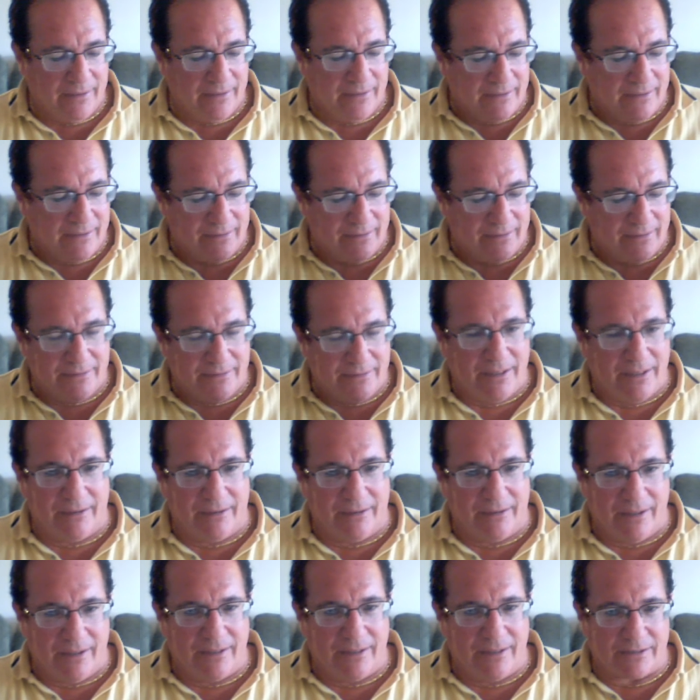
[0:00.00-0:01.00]
is you get a
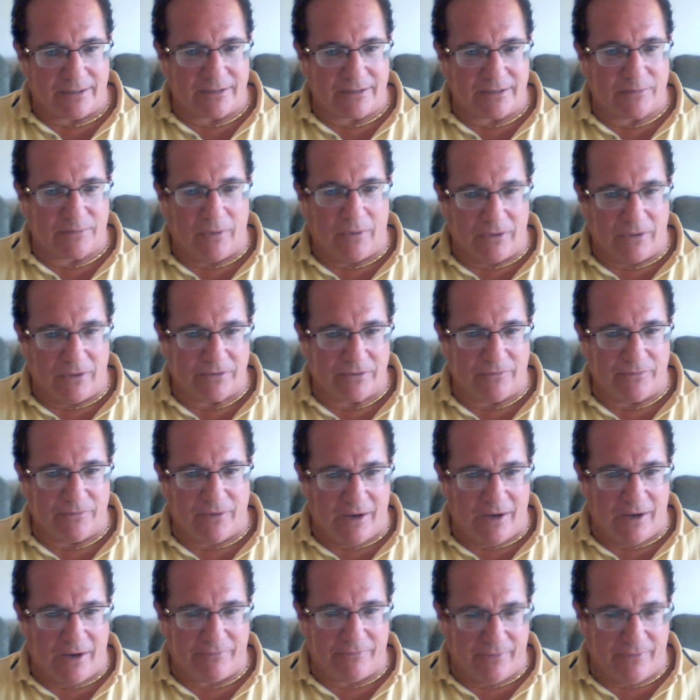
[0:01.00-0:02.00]
nice explosive
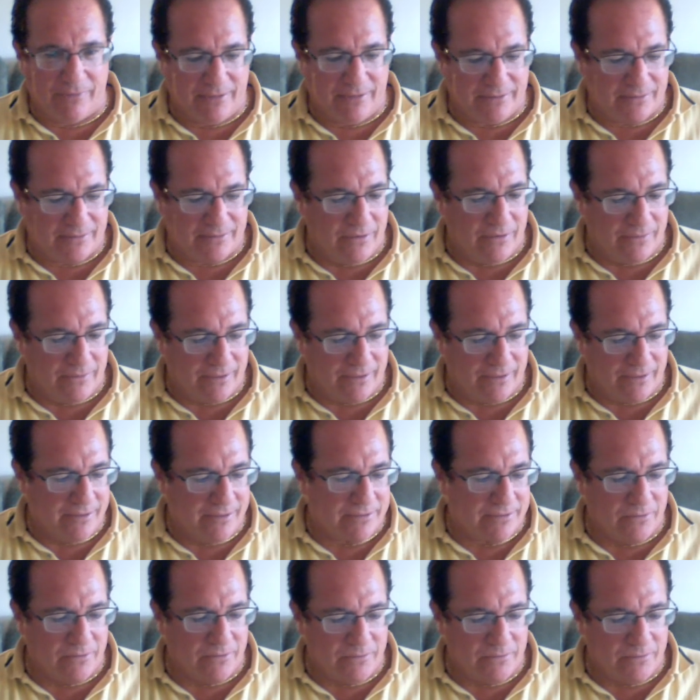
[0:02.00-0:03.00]
offense going against
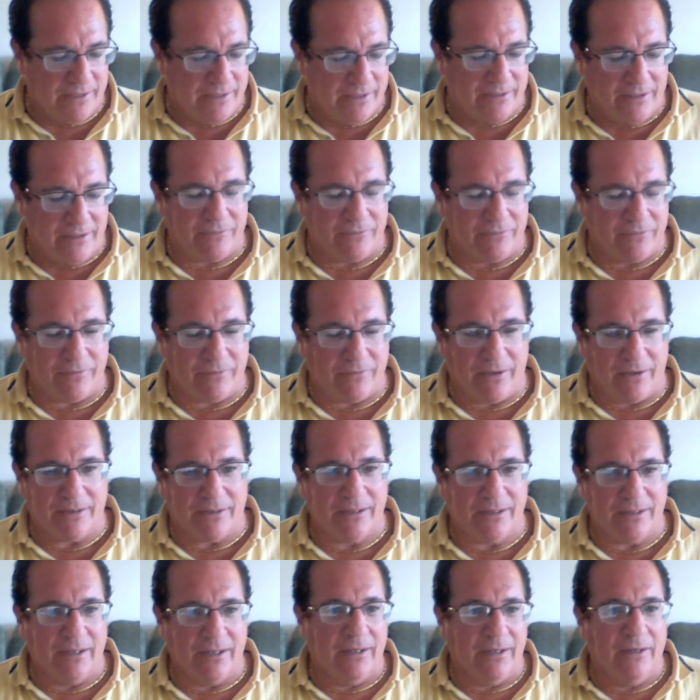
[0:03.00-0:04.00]
a weak defense
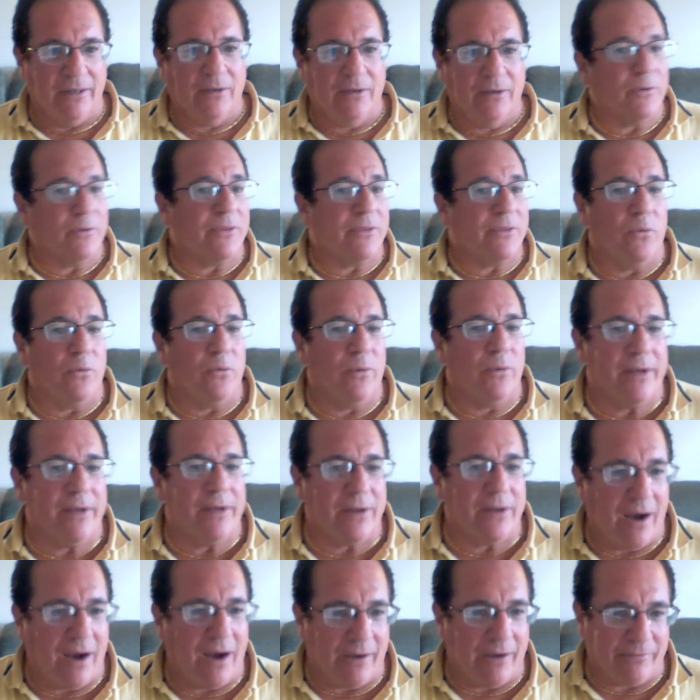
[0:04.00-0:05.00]
with a weak
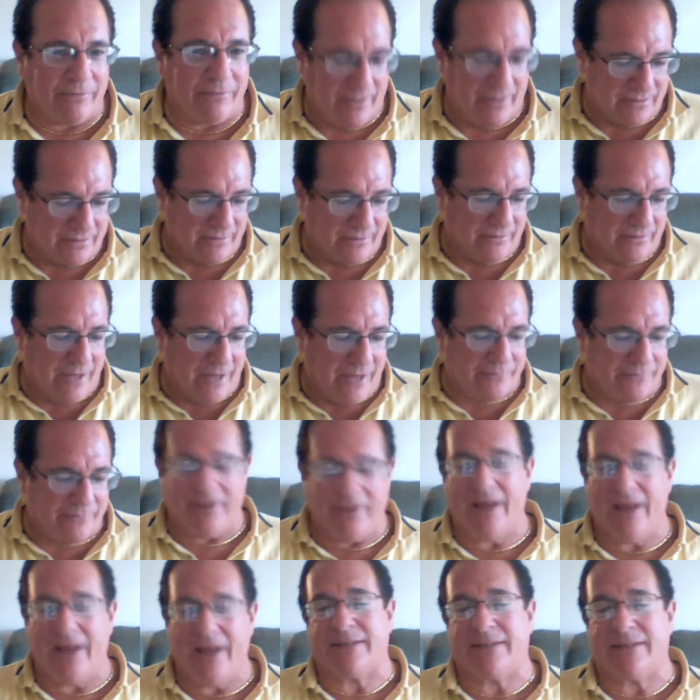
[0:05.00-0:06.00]
offense. So
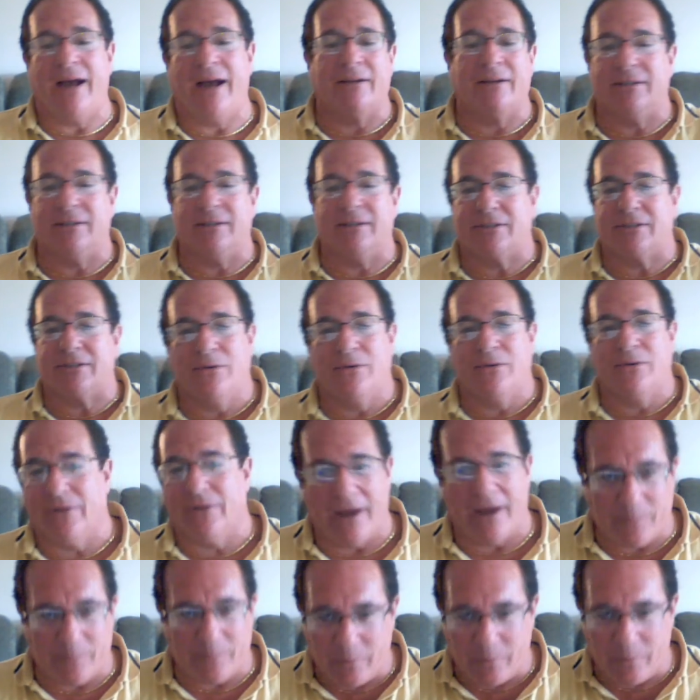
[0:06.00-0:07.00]
Lafayette's not going to score a lot
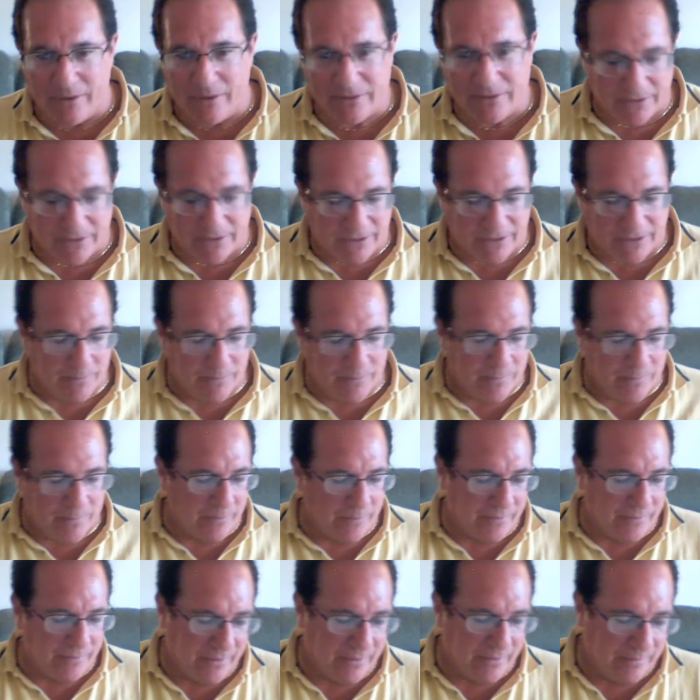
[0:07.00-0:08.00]
of points and keep up
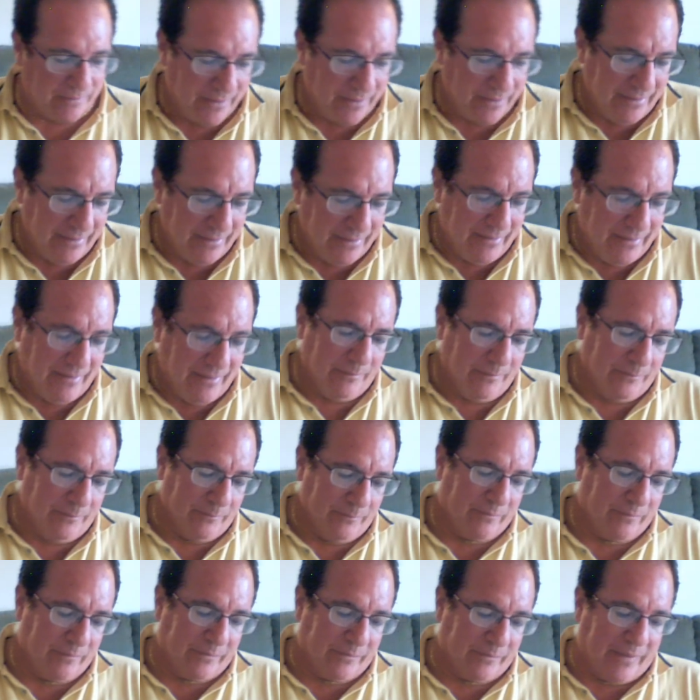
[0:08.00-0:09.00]
with them.
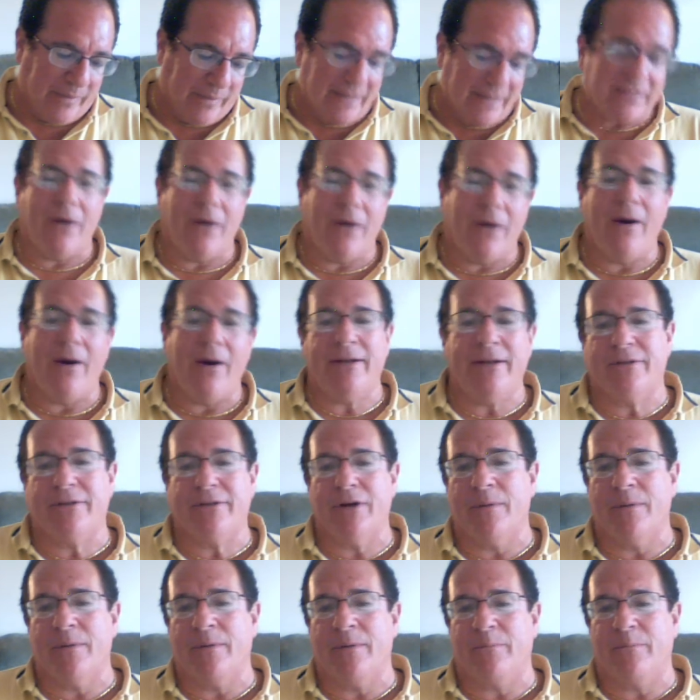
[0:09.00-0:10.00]
That's how I
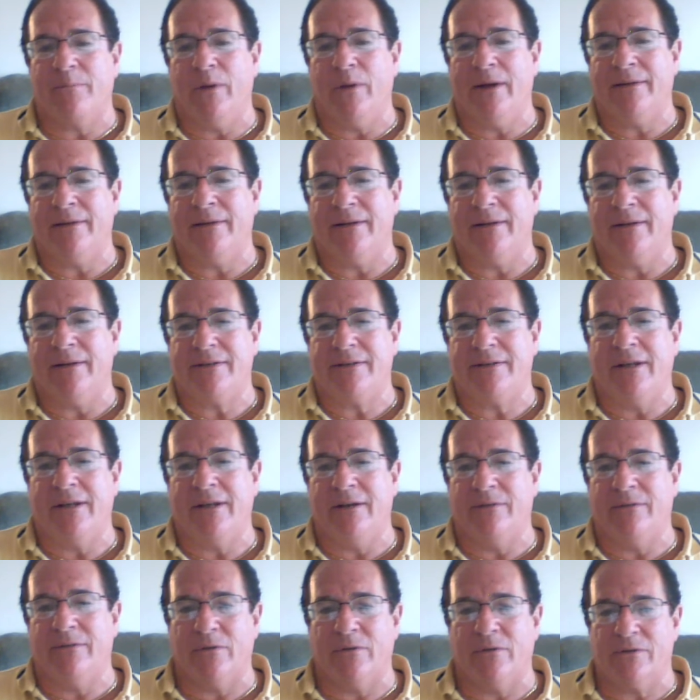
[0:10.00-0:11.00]
determined playing the
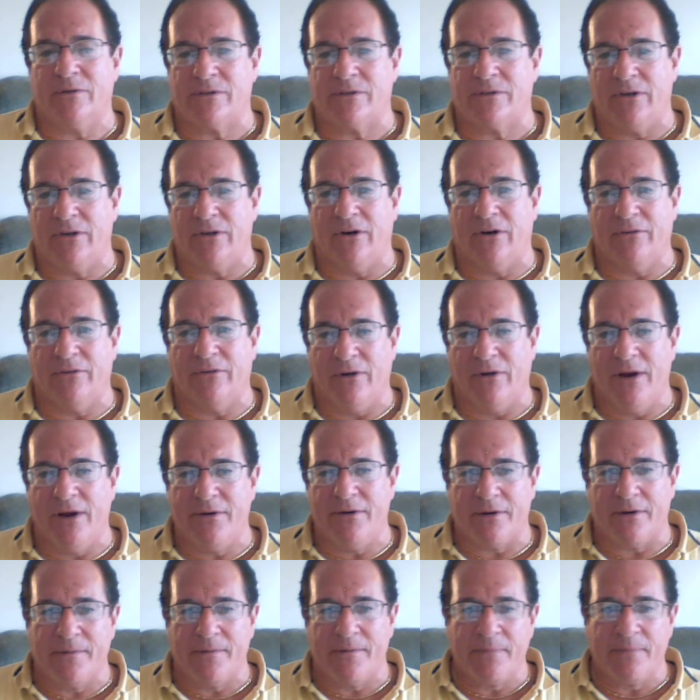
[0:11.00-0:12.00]
team versus the over-under.